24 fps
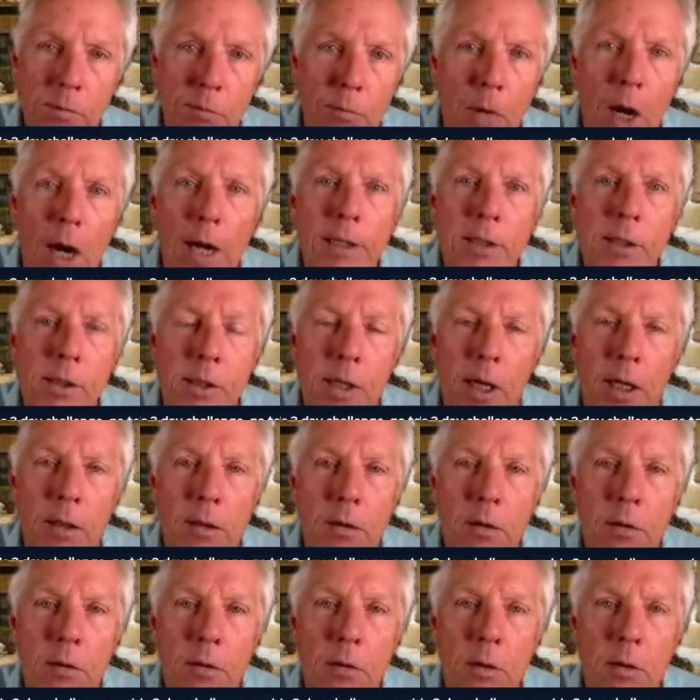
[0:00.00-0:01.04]
mindset.
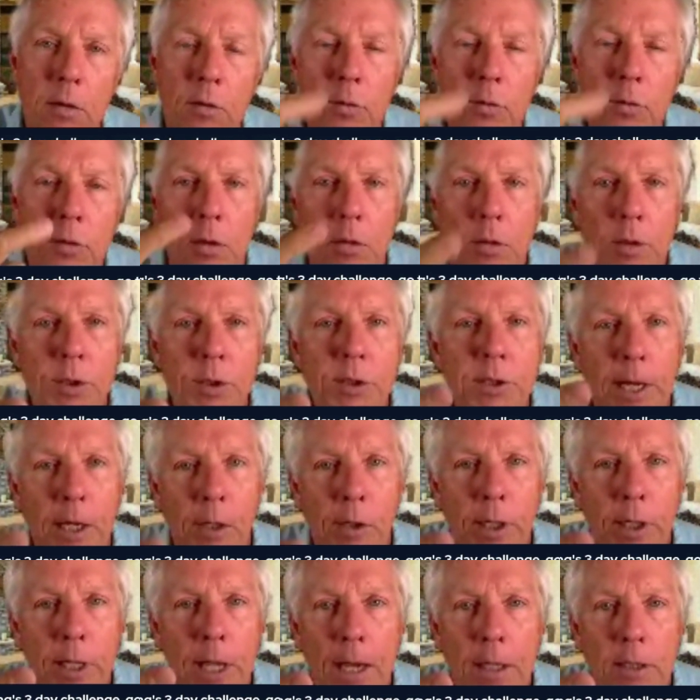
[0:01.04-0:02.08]
2 is
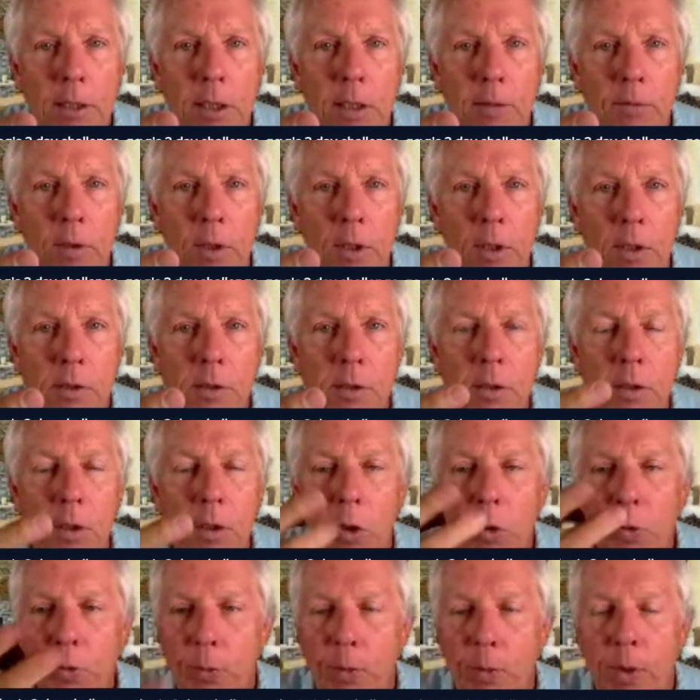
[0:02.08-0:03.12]
daily activities.
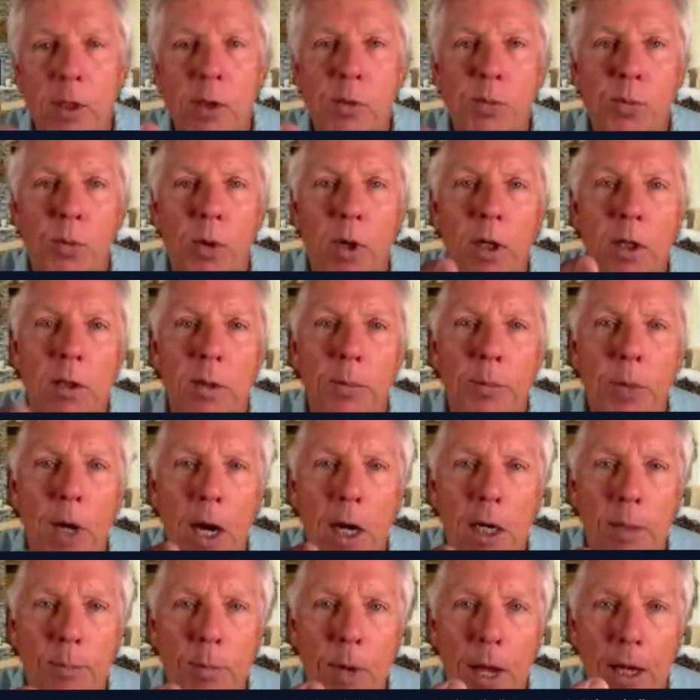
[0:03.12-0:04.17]
3 is bringing the
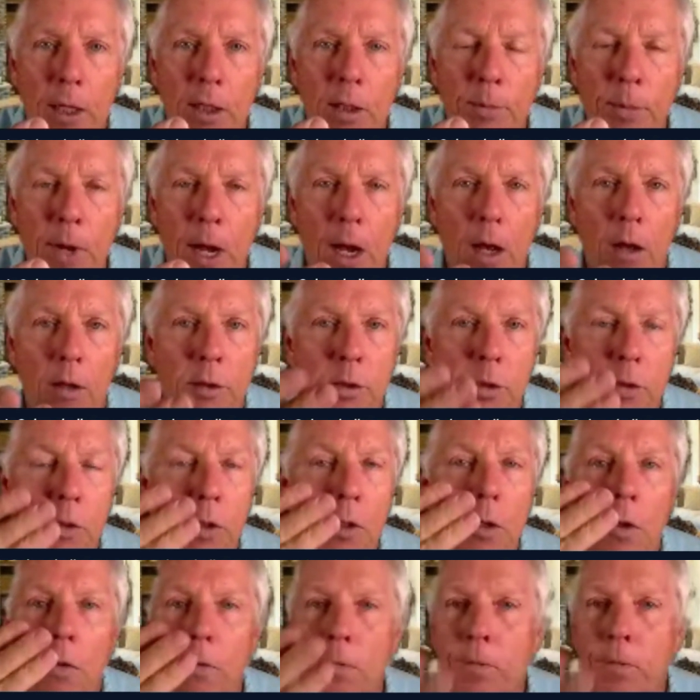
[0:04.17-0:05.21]
body back to balance.
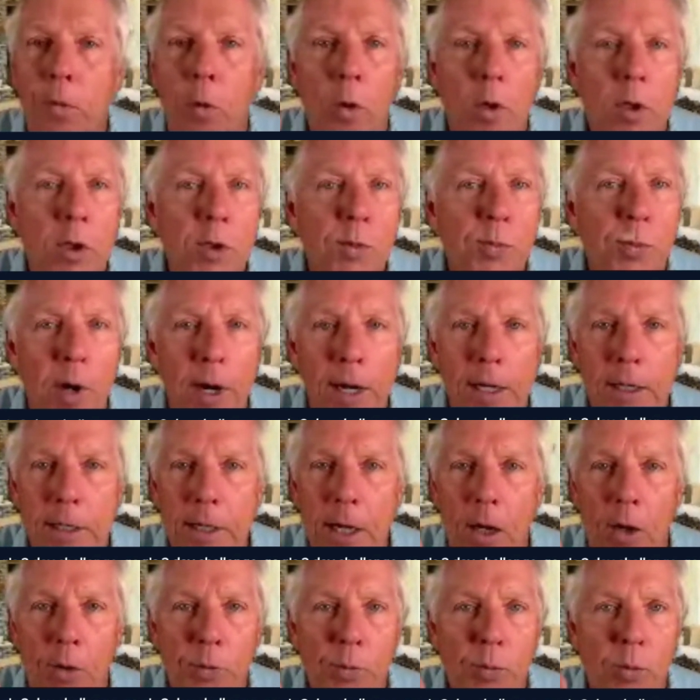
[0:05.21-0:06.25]
4 is brain
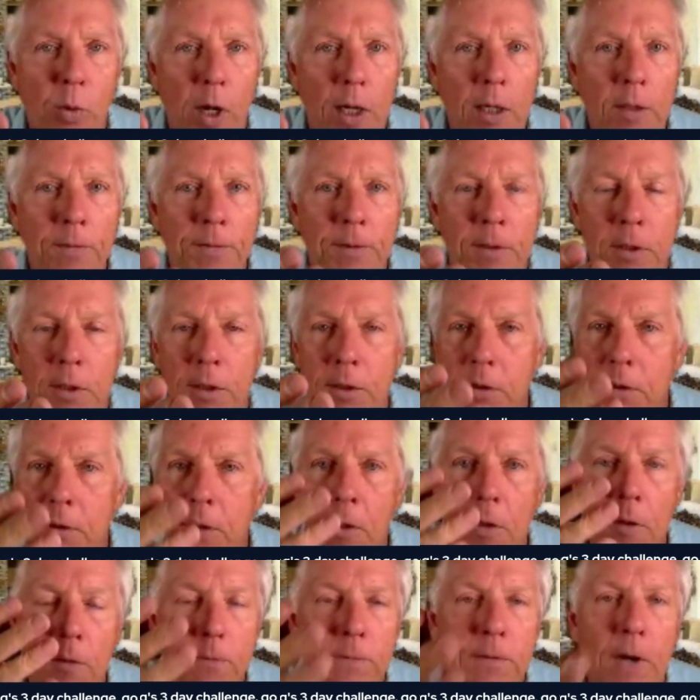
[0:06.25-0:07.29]
health, brain fitness.
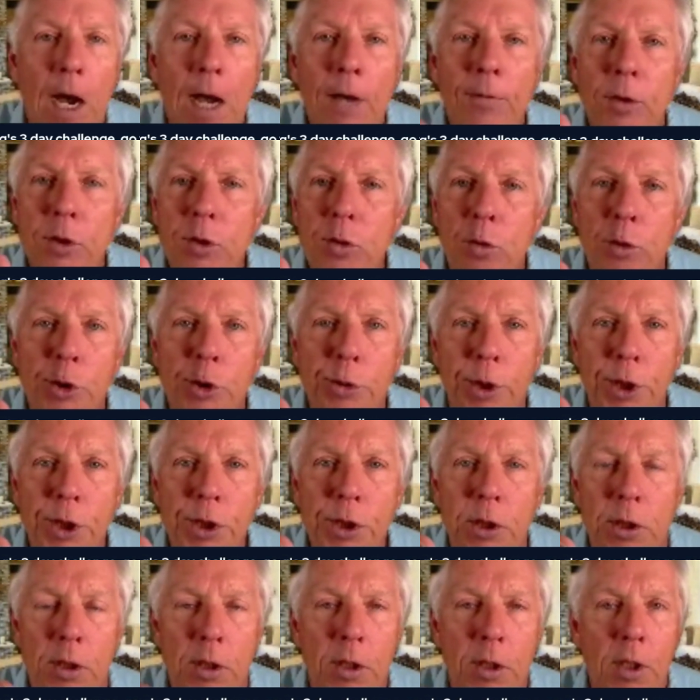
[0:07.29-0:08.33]
5 is
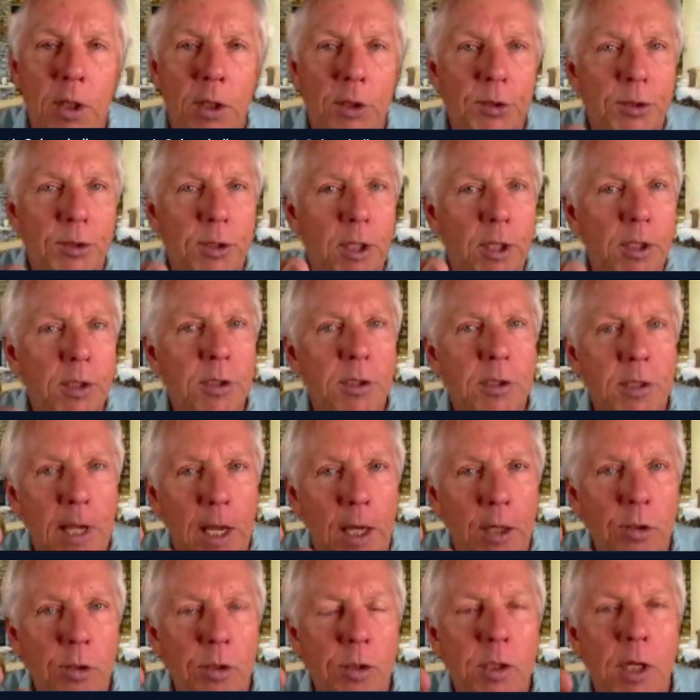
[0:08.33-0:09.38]
nutrition. 6 is
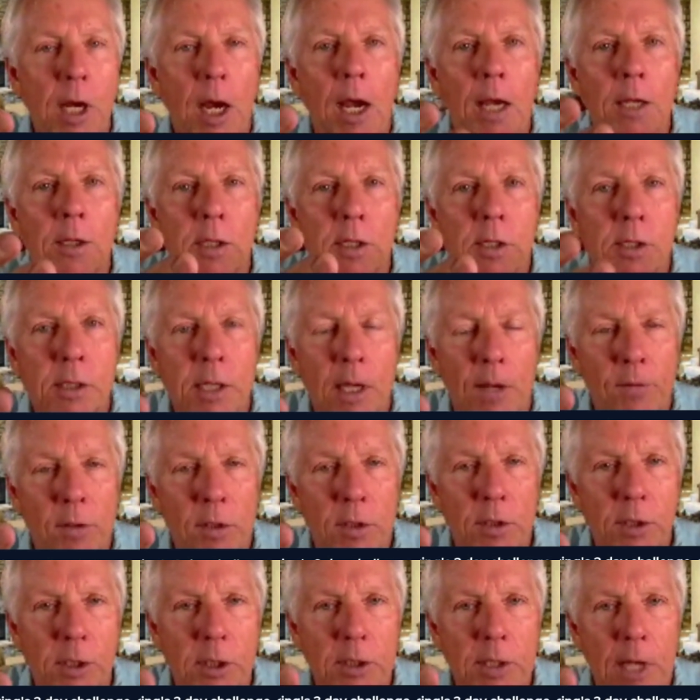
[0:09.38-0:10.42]
exercise, and 7
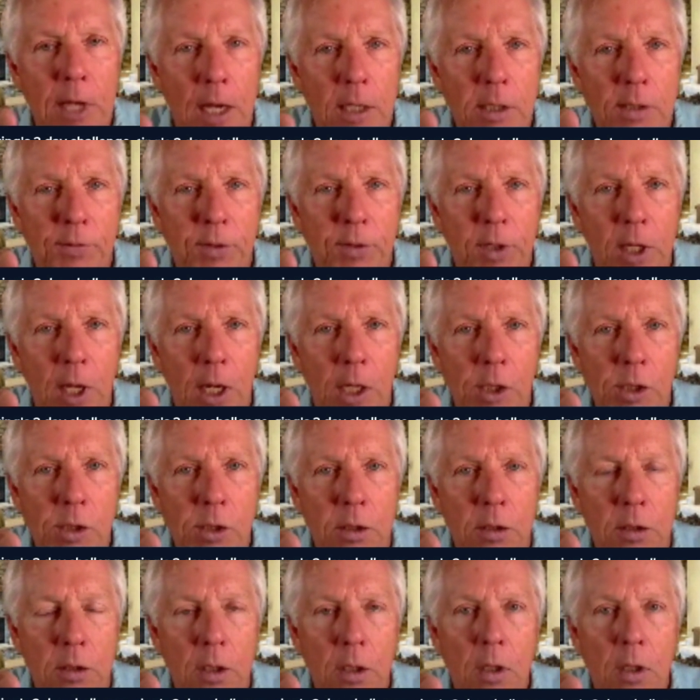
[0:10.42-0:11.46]
is
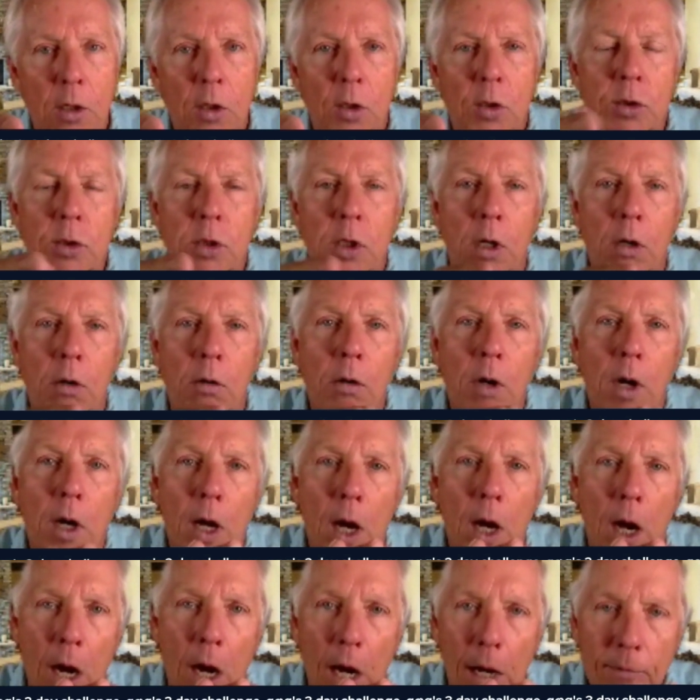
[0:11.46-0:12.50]
detoxification. So
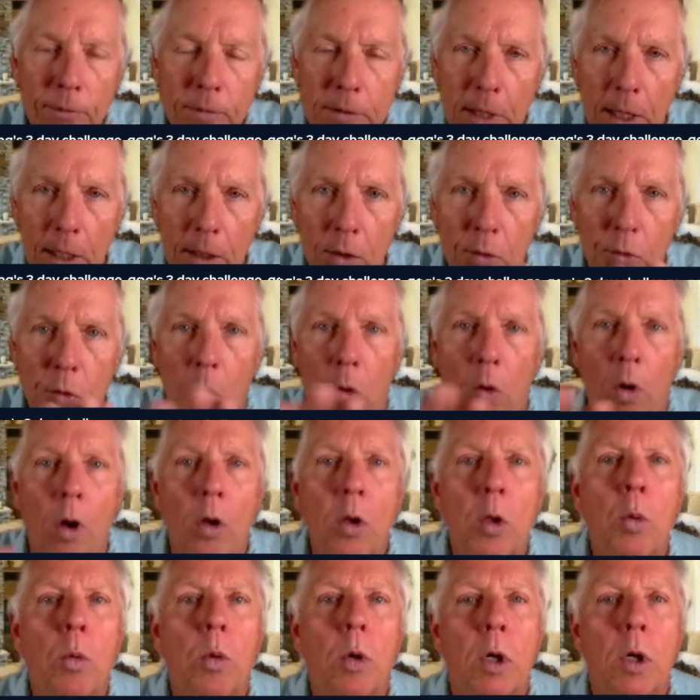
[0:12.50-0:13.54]
I've taken all
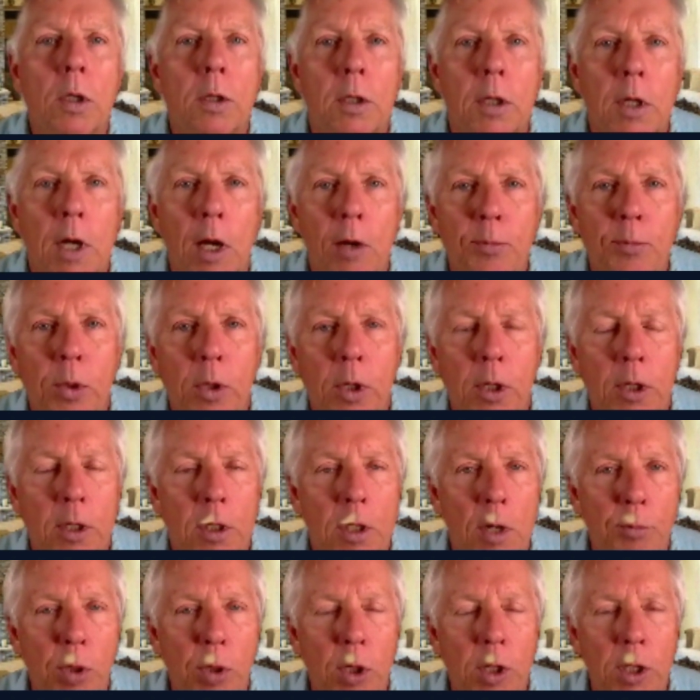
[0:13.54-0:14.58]
the work that I've put and
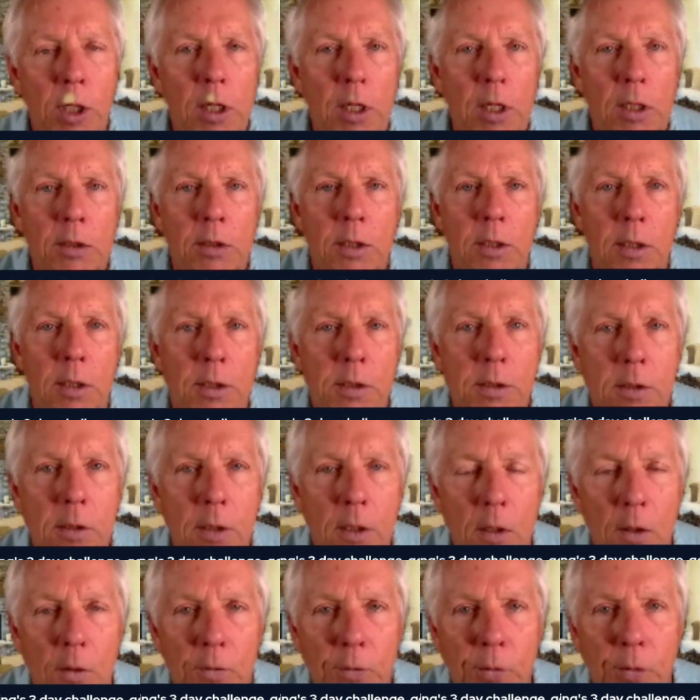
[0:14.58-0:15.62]
I'm putting into this
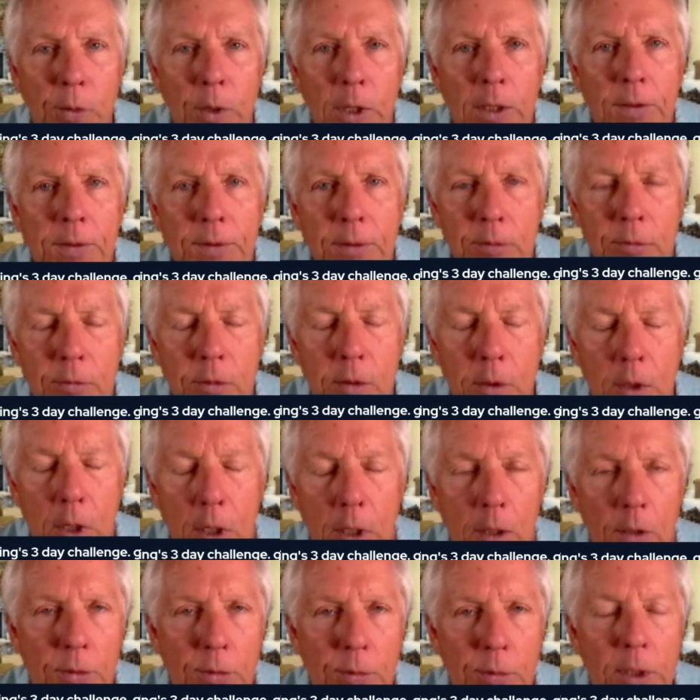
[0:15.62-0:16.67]
free
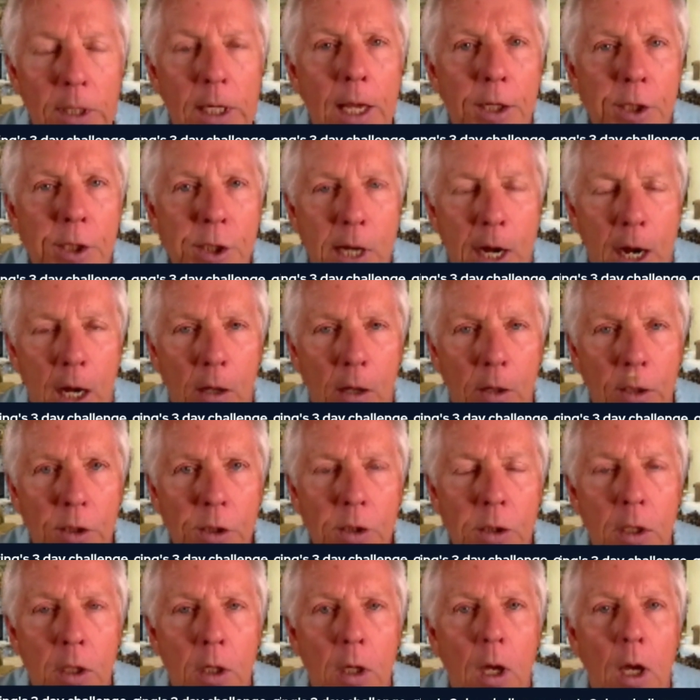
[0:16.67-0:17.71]
3-day challenge.